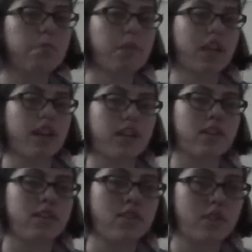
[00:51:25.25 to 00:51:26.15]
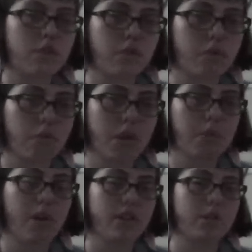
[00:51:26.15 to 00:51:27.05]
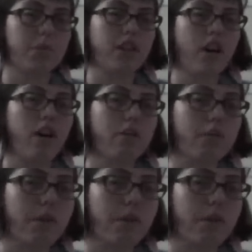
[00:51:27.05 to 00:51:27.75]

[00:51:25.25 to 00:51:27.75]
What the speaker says: because we want to belong.